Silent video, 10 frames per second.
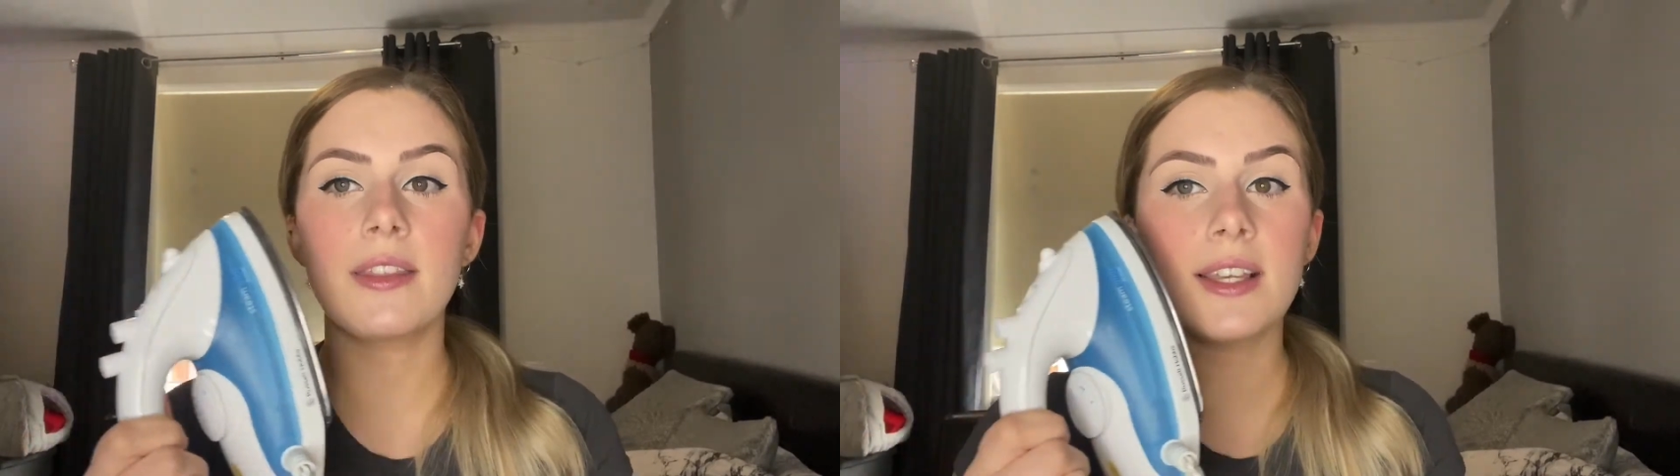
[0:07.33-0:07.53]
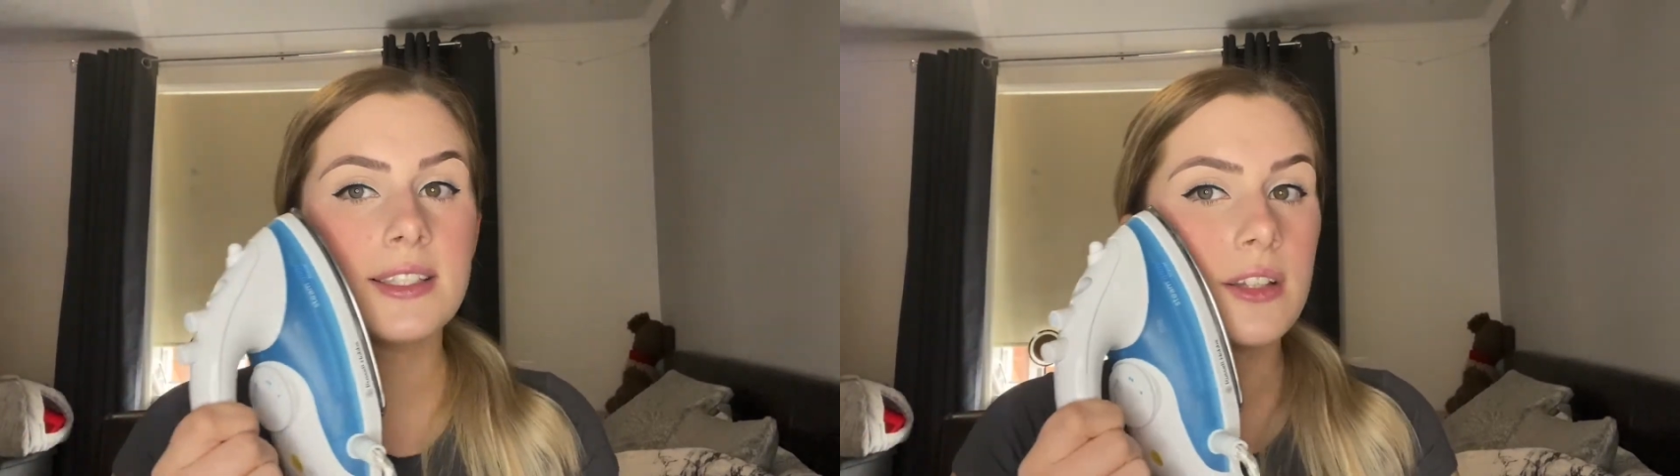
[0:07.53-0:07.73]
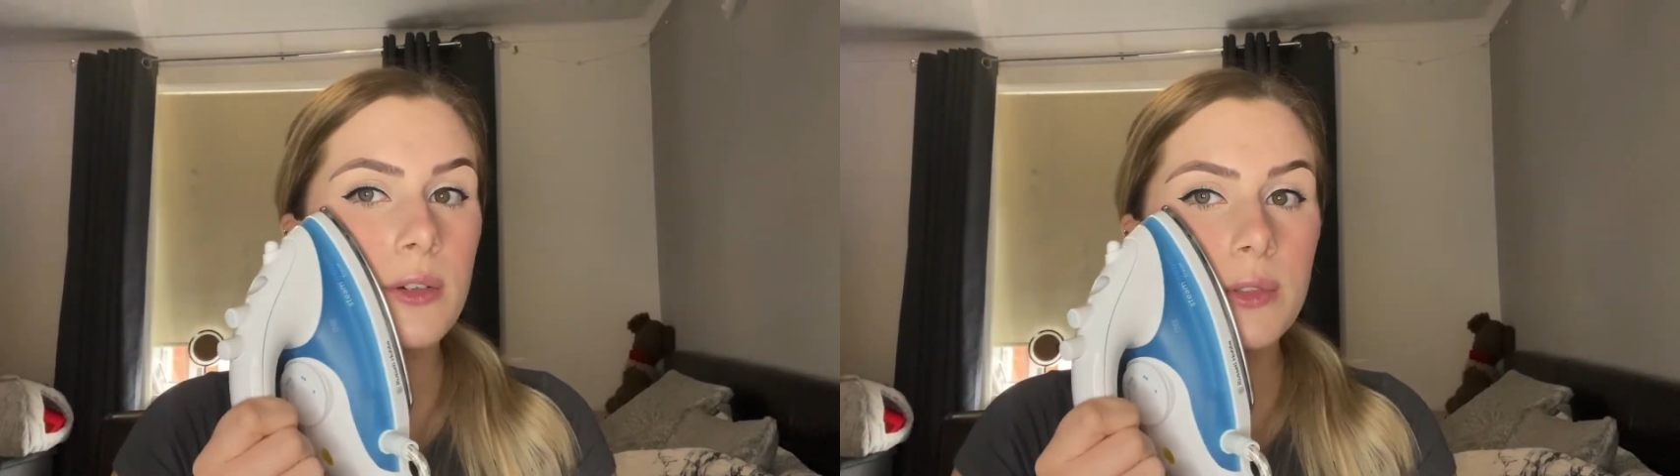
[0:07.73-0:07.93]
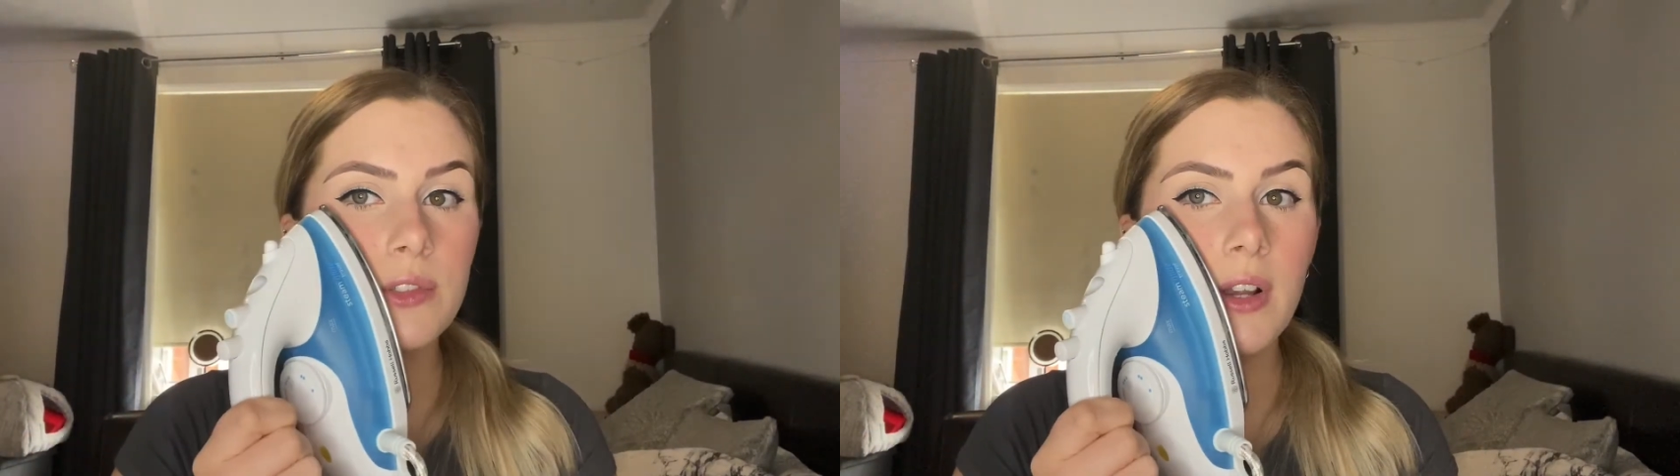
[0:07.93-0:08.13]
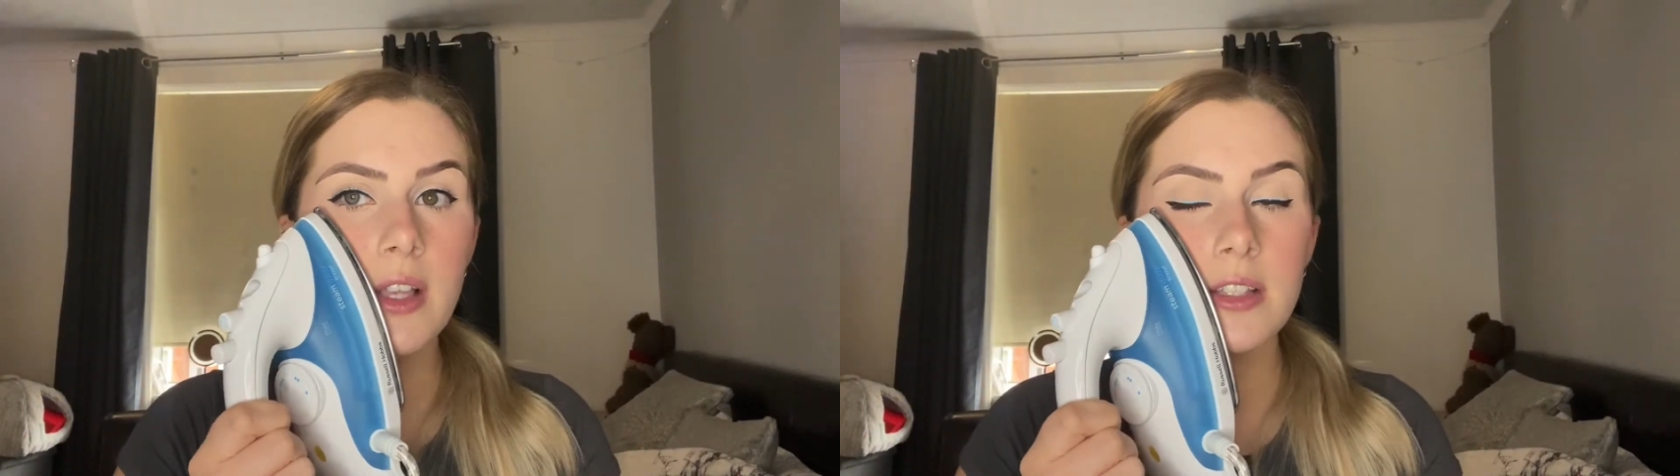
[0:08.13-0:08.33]
This look was
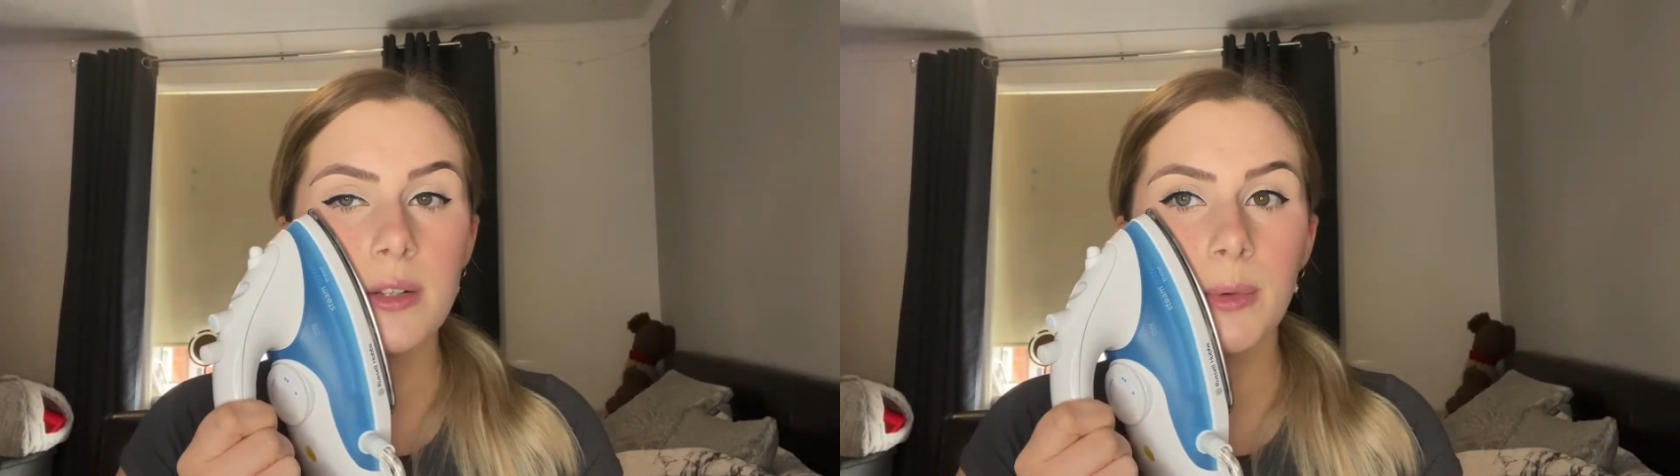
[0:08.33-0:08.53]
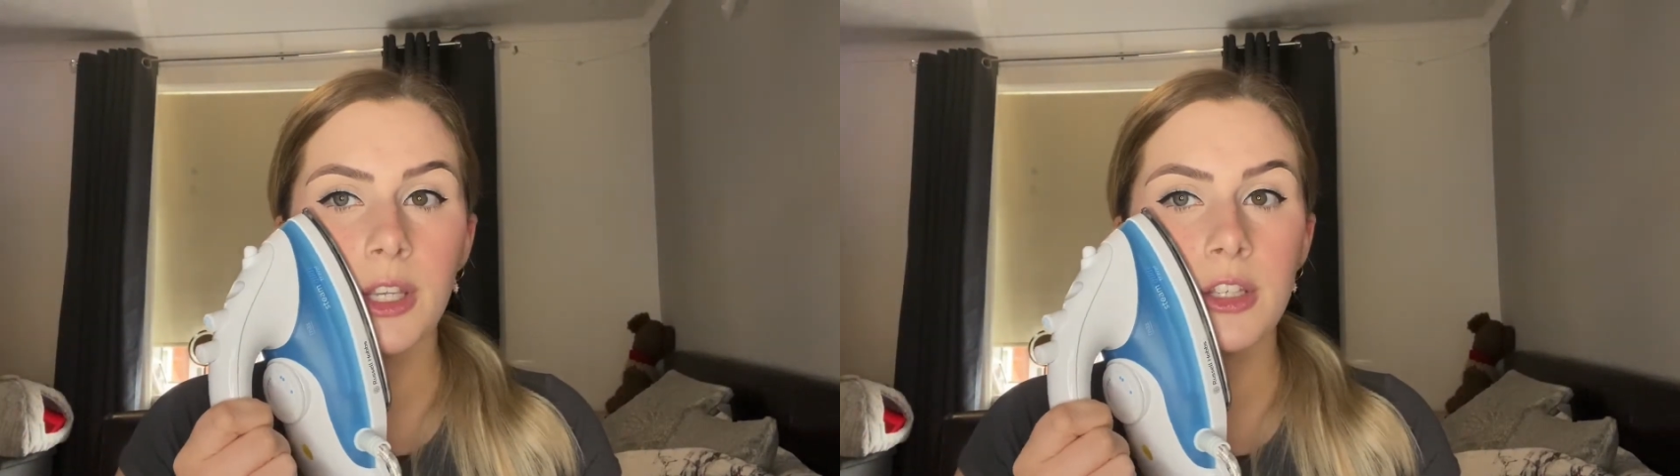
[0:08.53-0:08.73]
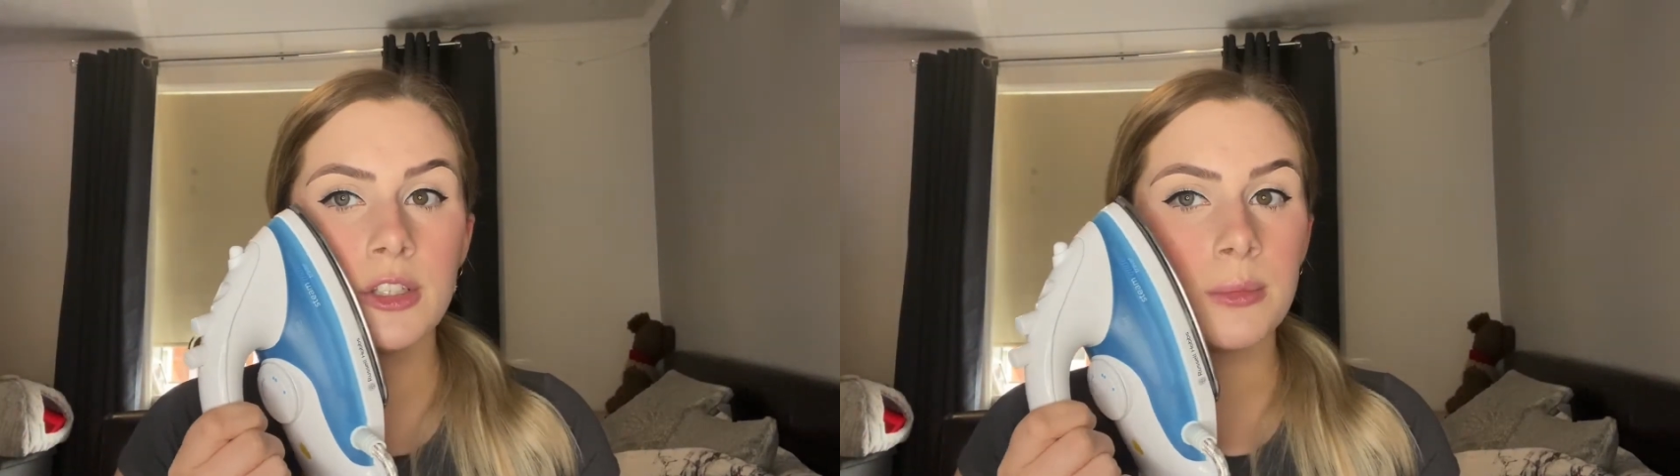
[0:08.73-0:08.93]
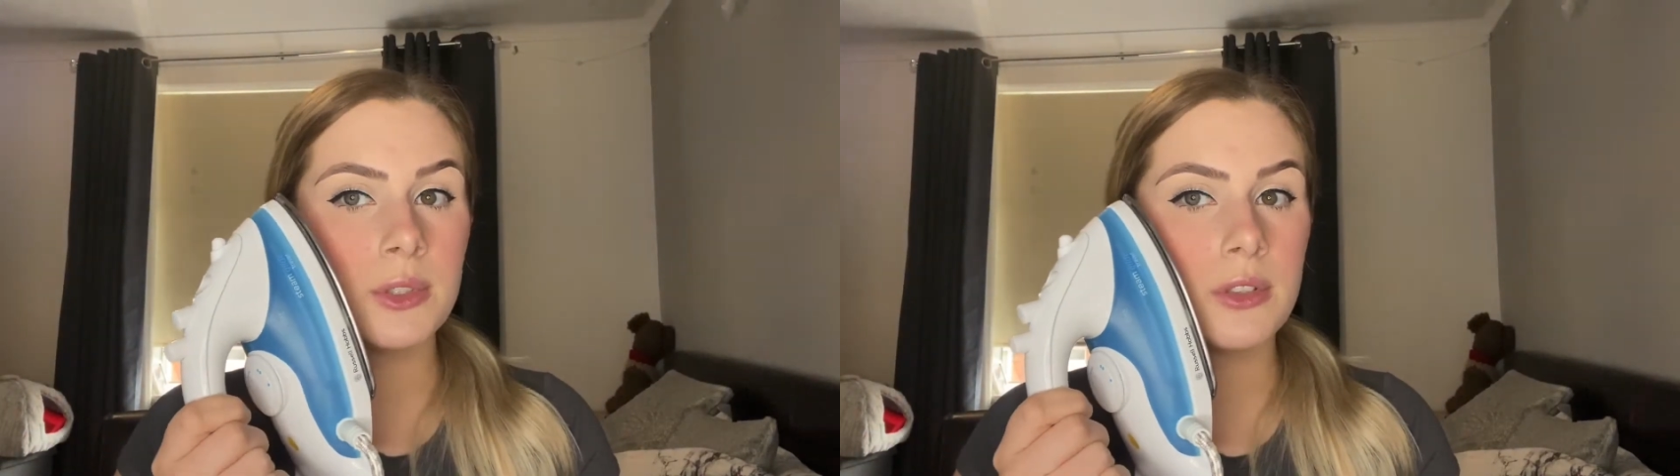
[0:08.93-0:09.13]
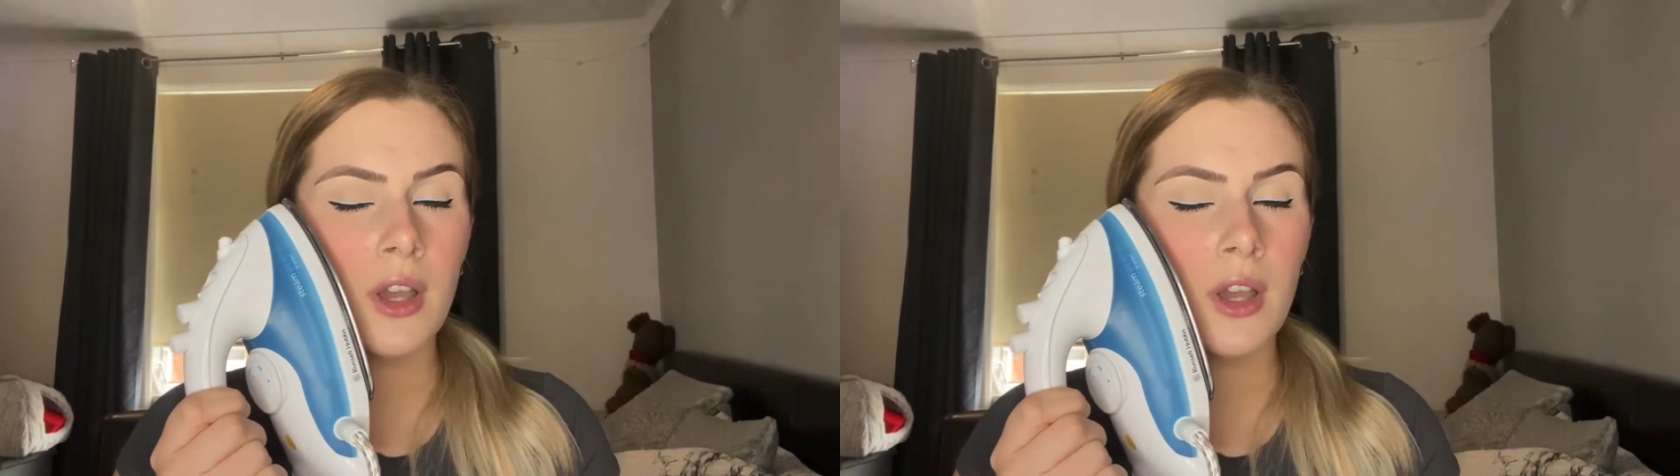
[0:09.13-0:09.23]
requested on my YouTube,